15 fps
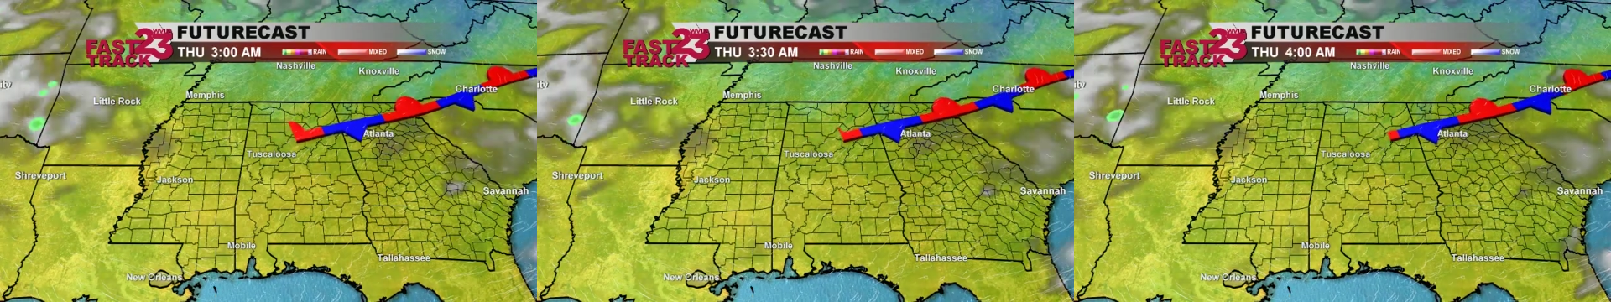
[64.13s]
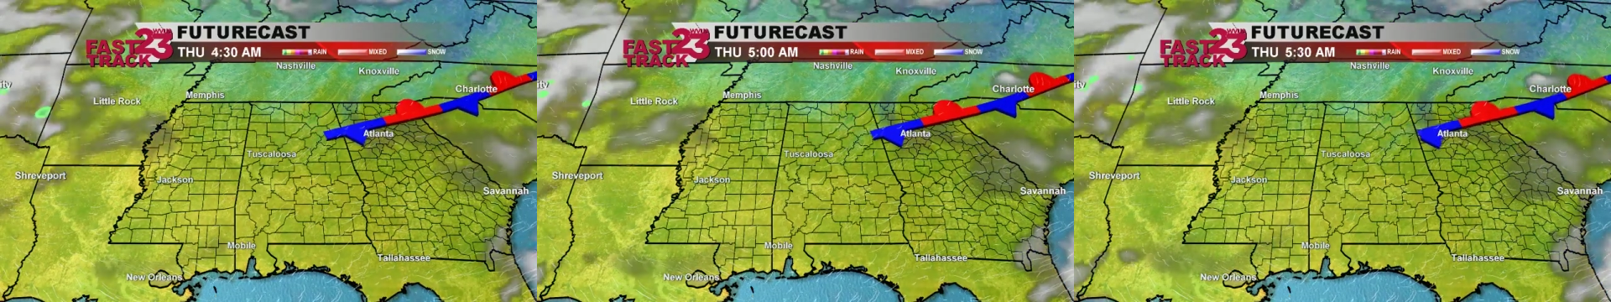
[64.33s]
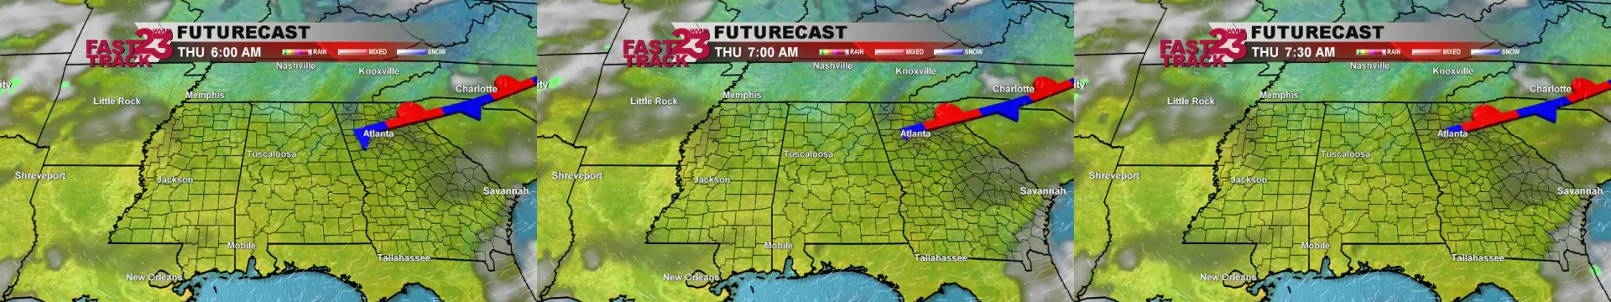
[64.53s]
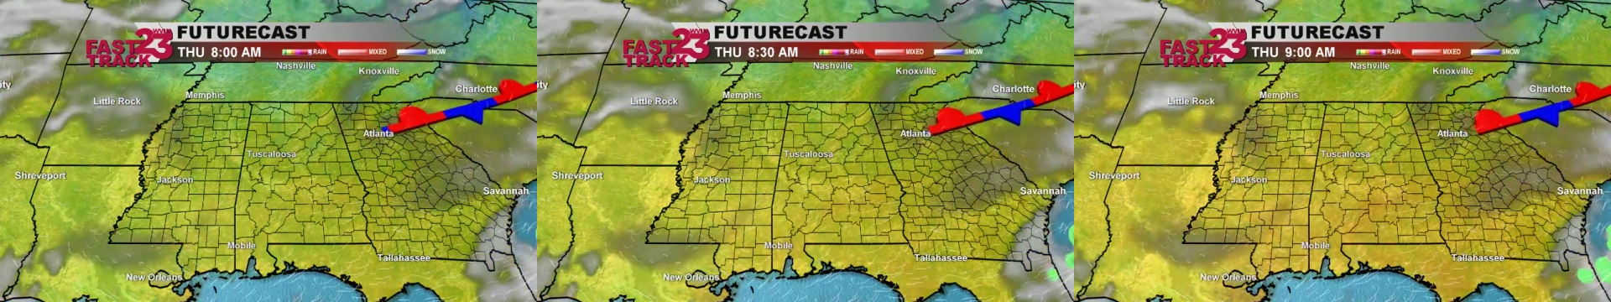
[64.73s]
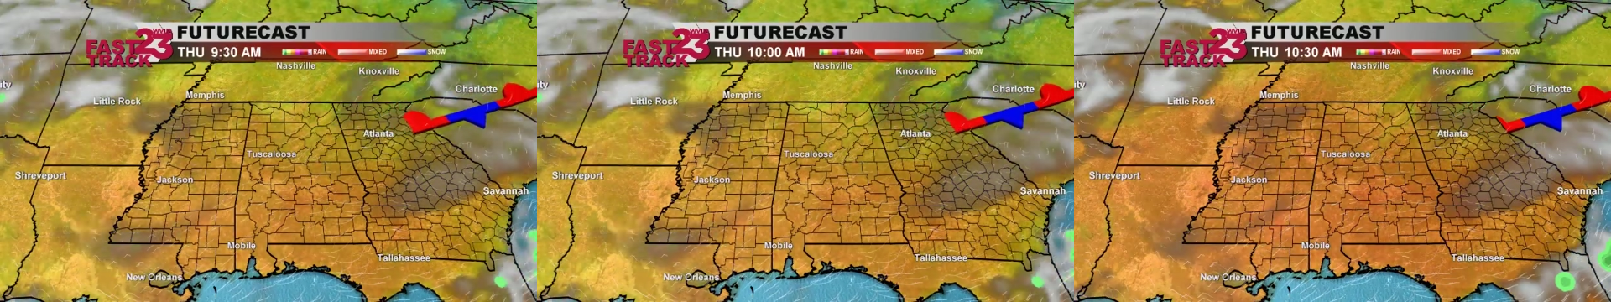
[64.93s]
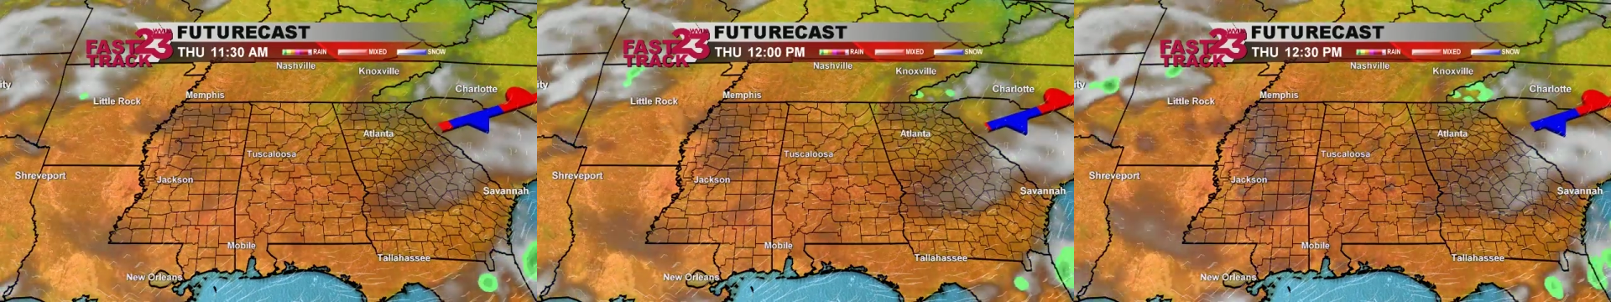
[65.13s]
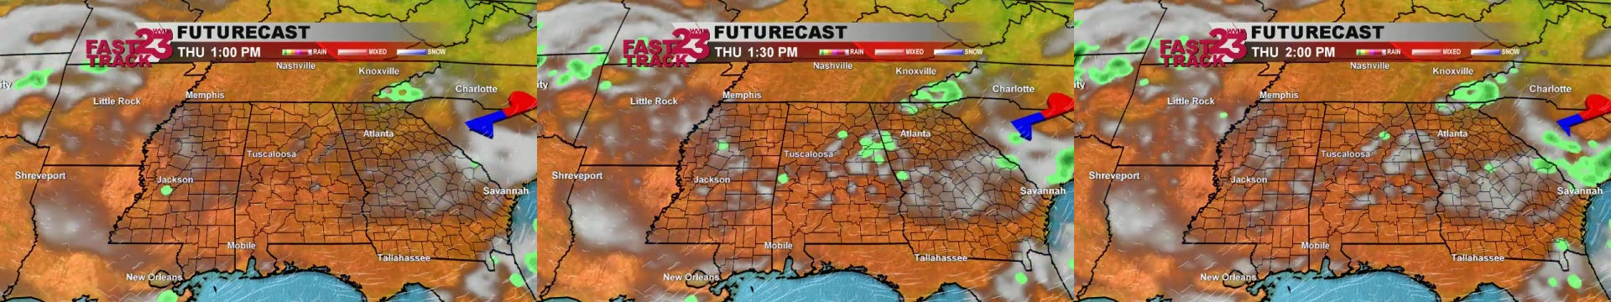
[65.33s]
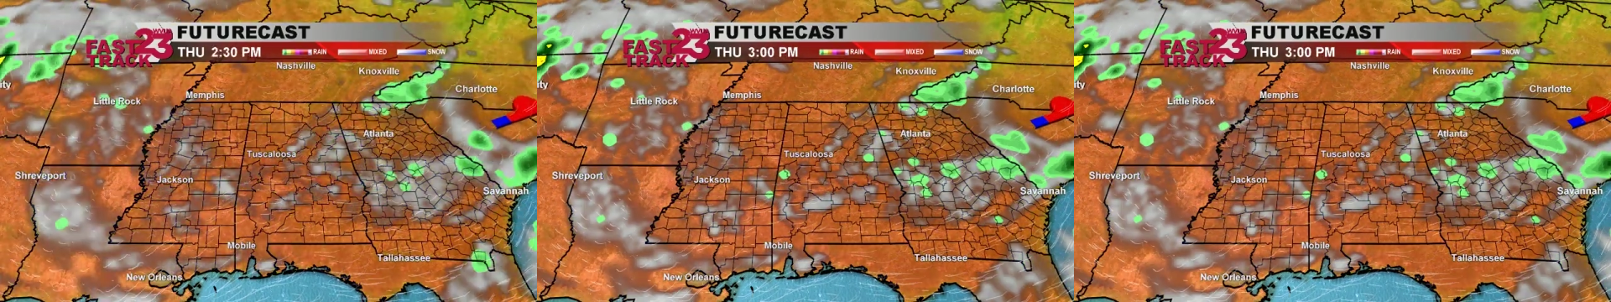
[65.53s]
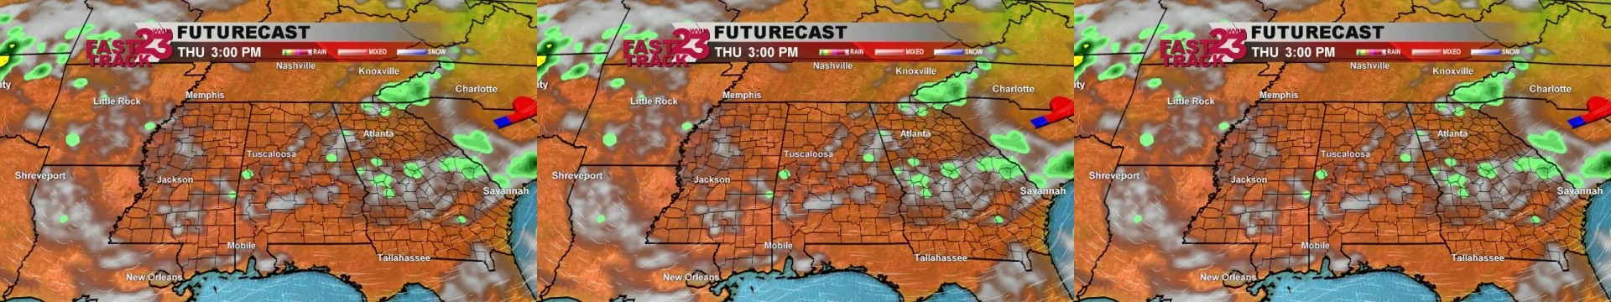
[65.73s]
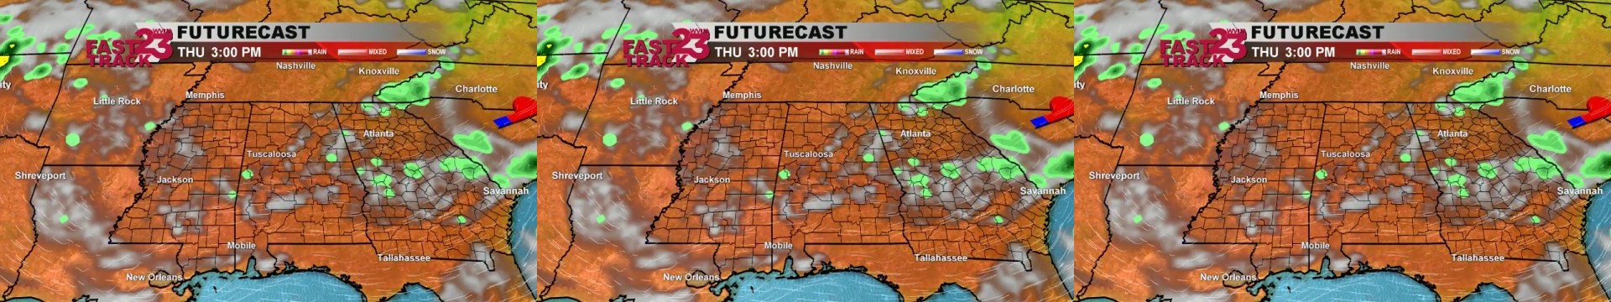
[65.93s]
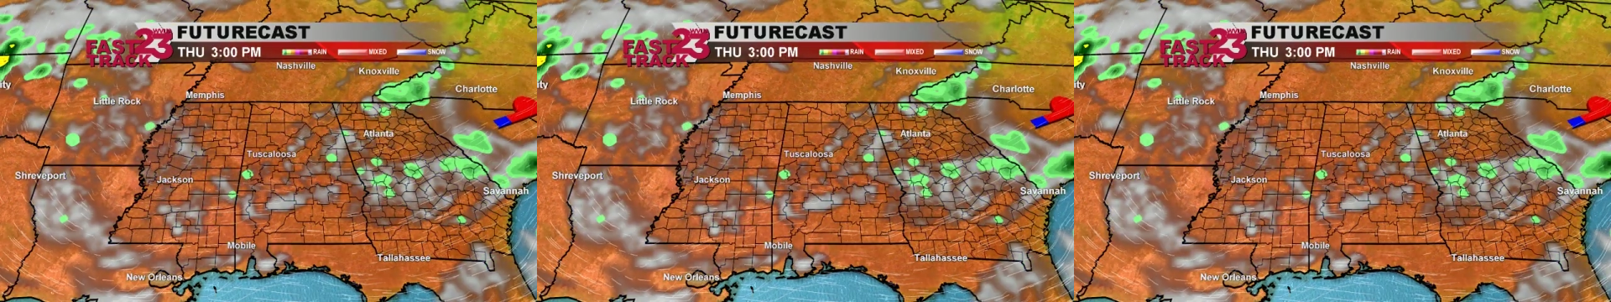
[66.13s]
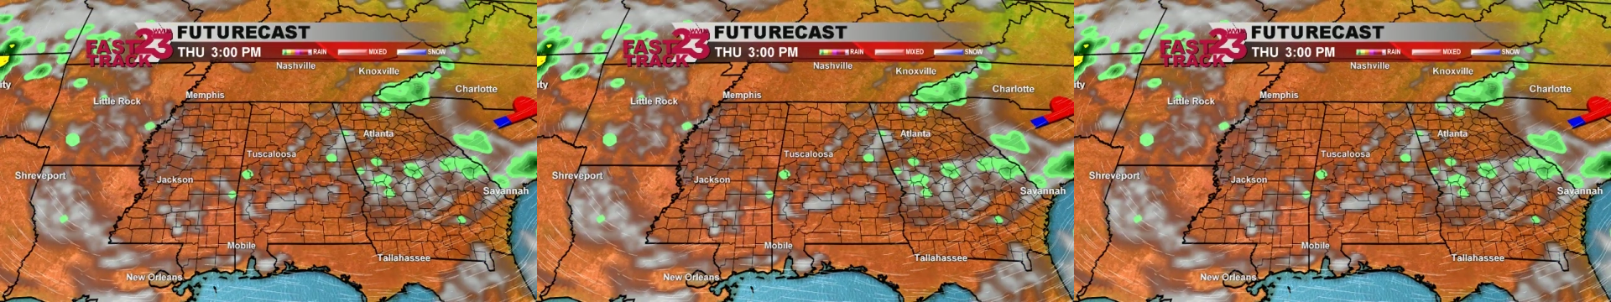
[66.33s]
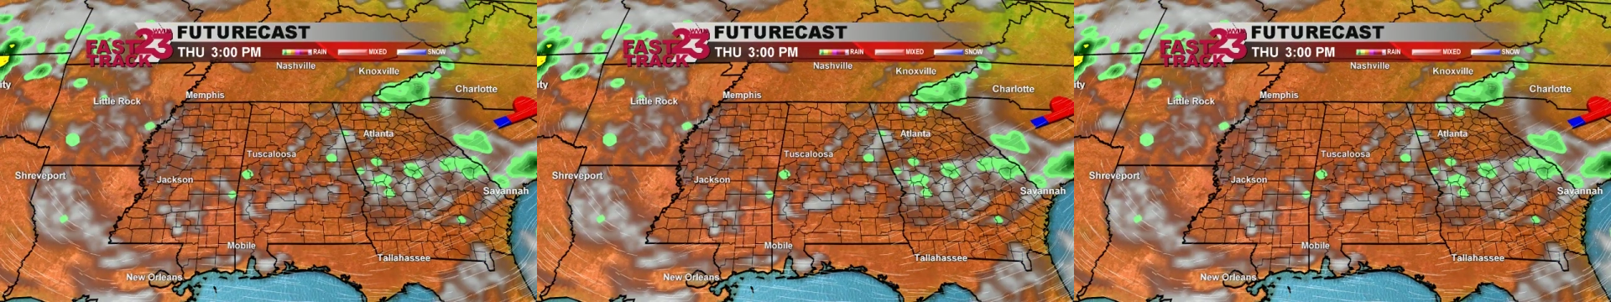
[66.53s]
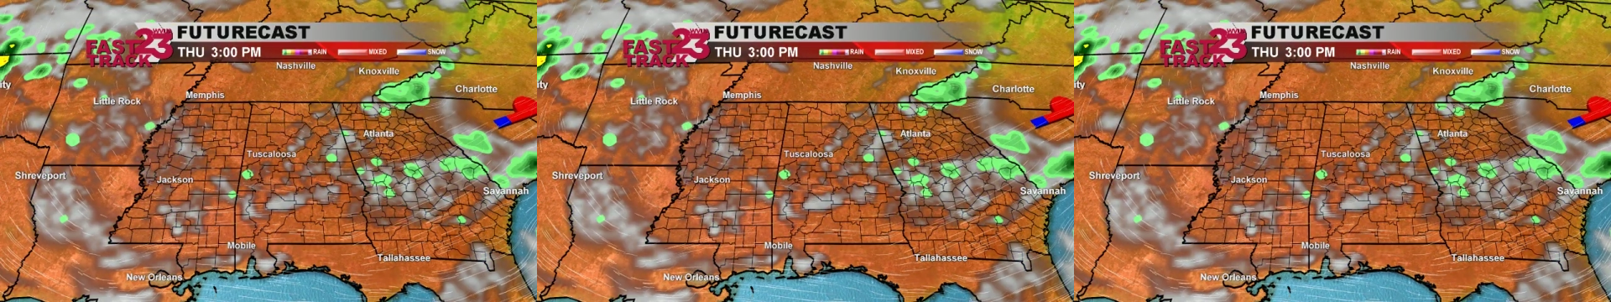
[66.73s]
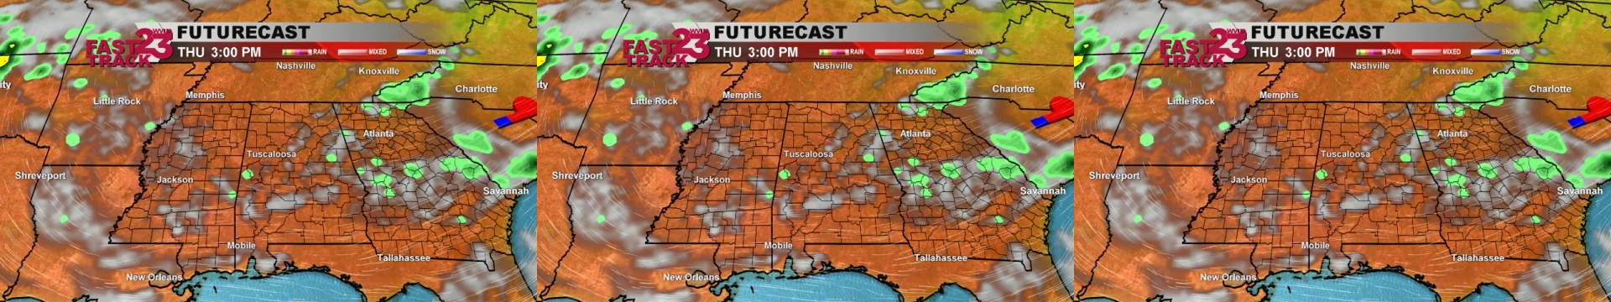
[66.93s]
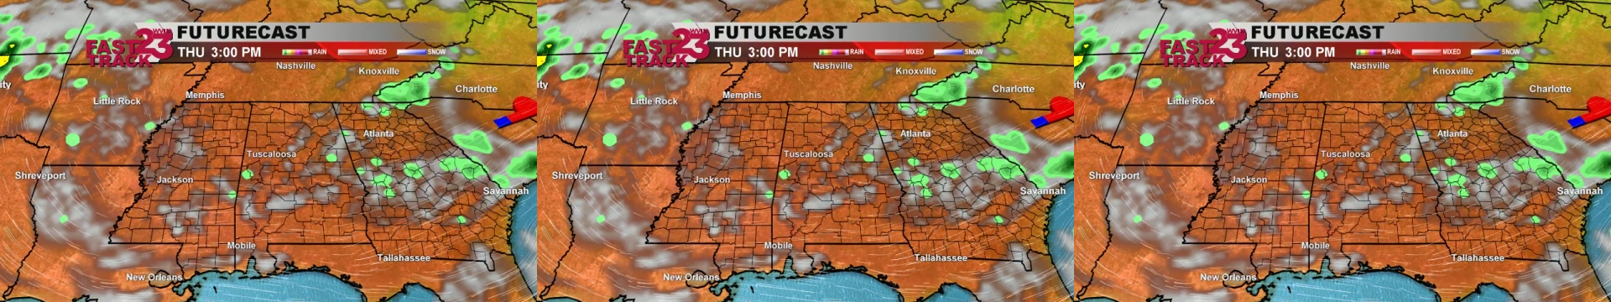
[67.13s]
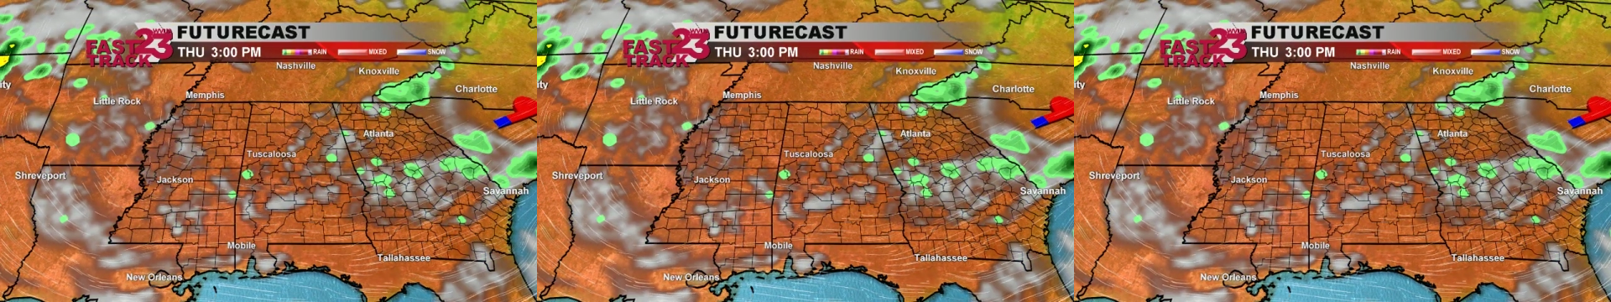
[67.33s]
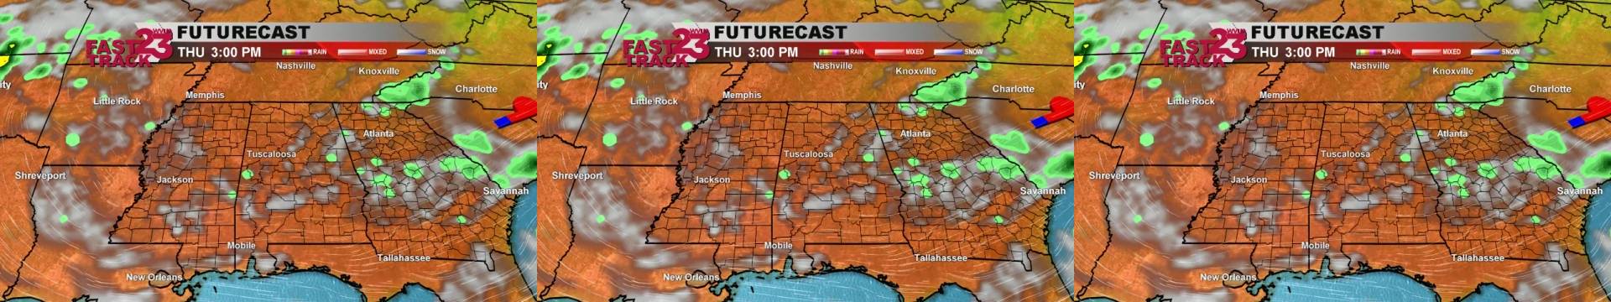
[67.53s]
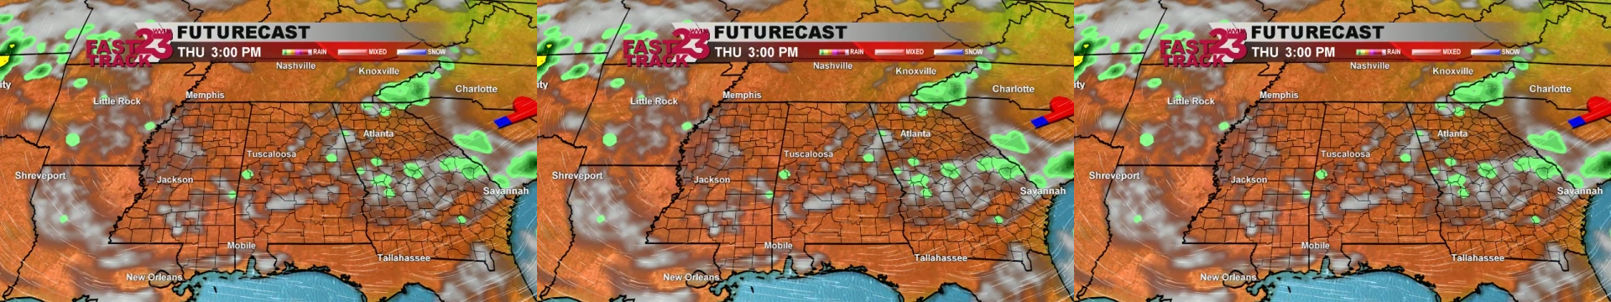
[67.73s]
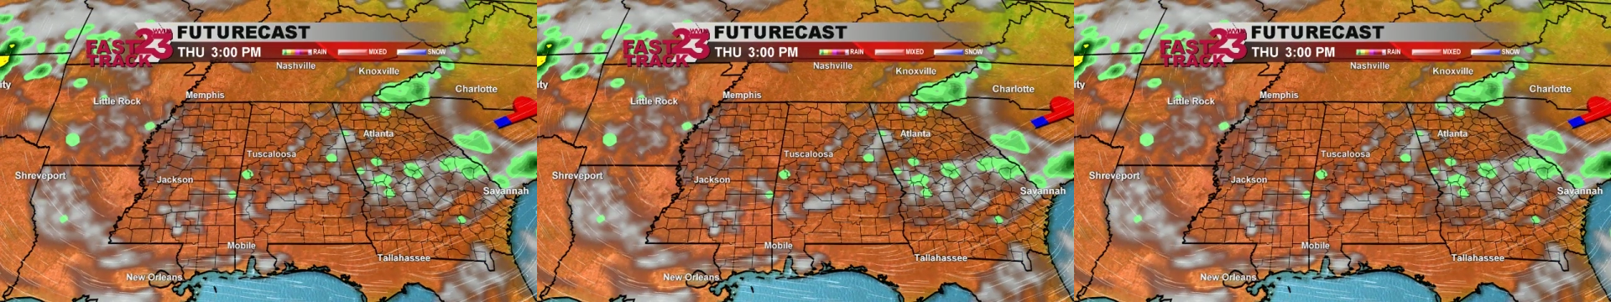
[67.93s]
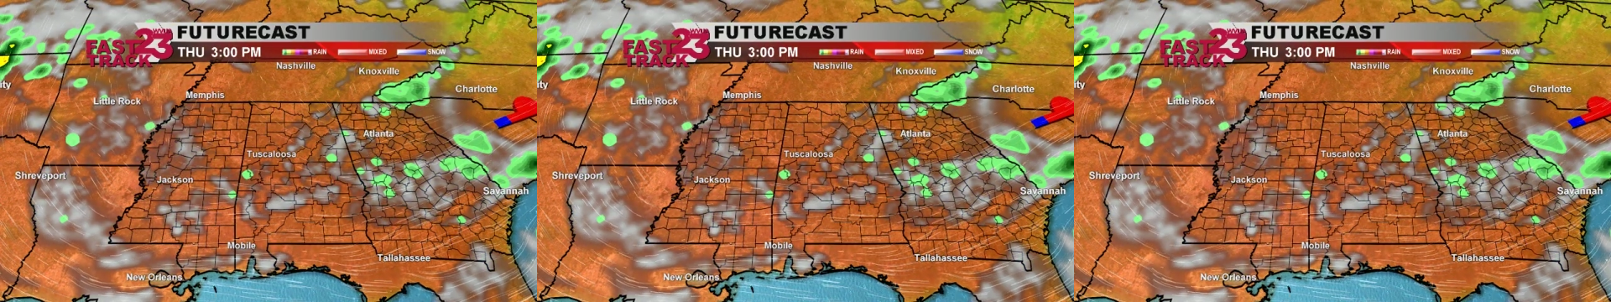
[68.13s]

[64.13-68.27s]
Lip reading: No face is visible, so there are no lips to read.